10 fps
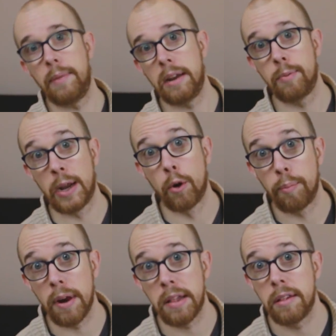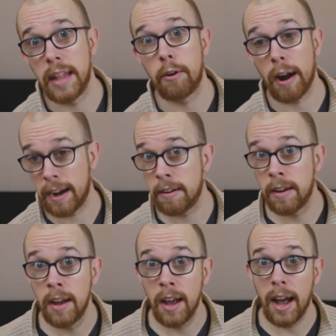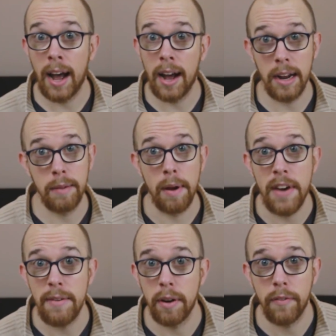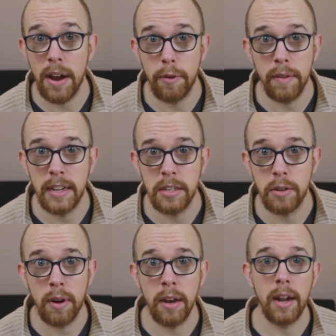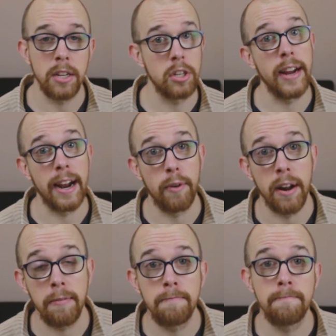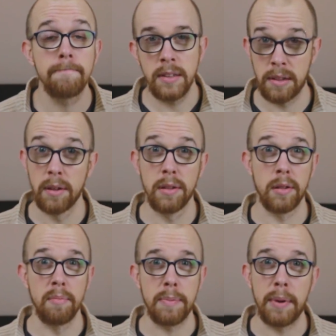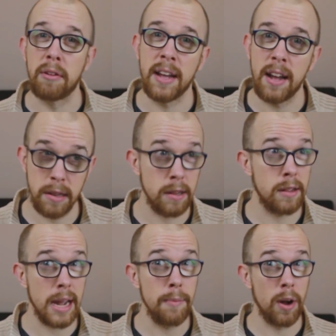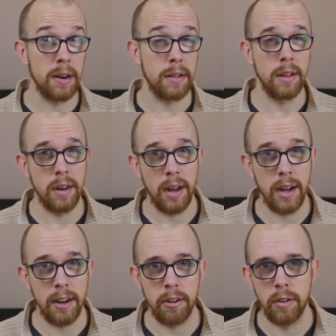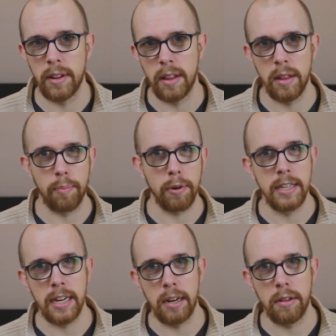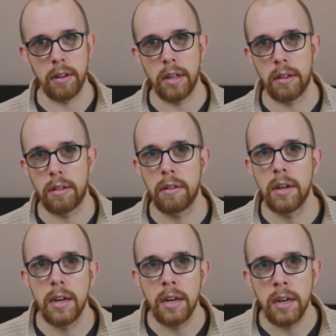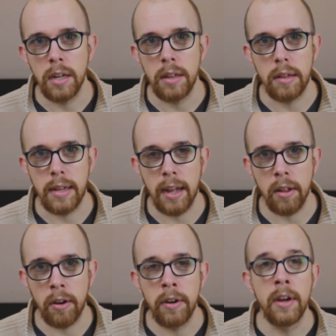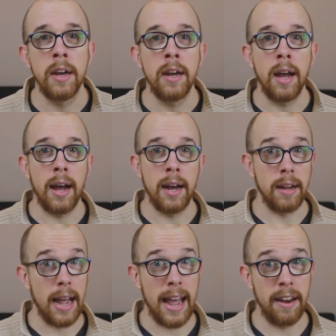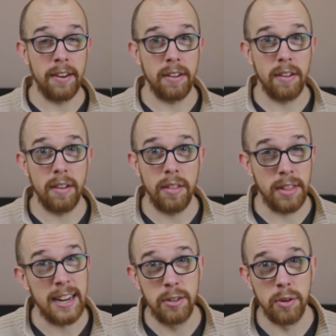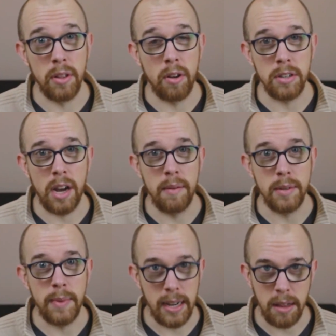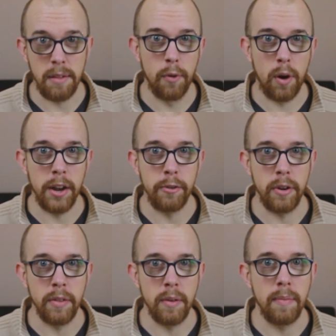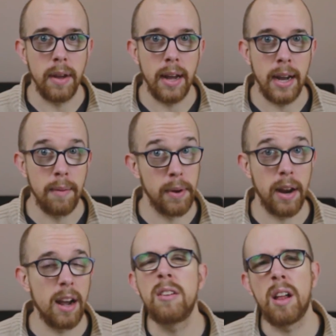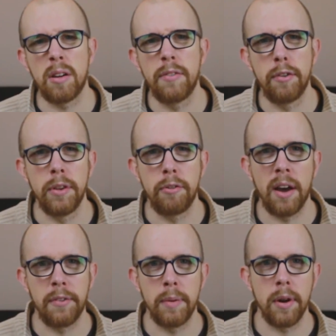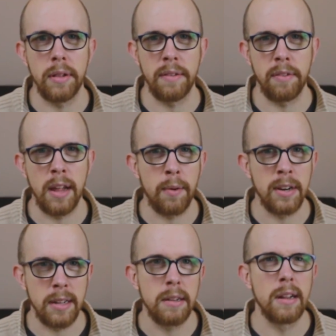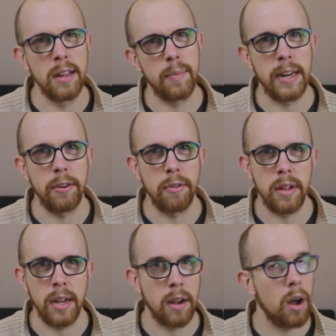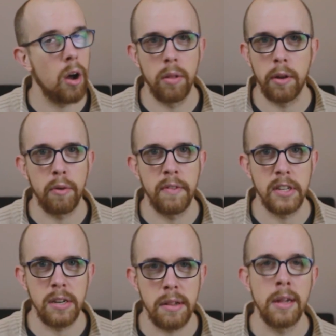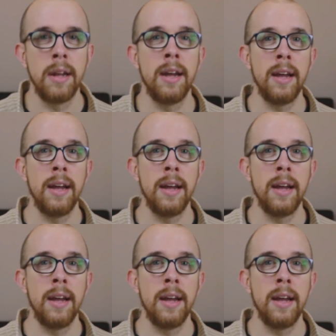it's Winghorn Press. They're great. It's my favorite adventure to run. I'll show you how to run it. There's also some spell cards, the same ones that are included in the pregens in this download, and they took a long time to make. There's 400 of them, but I'll go through the drafting process for that one because it's a little bit interesting. A whole lot of revisions.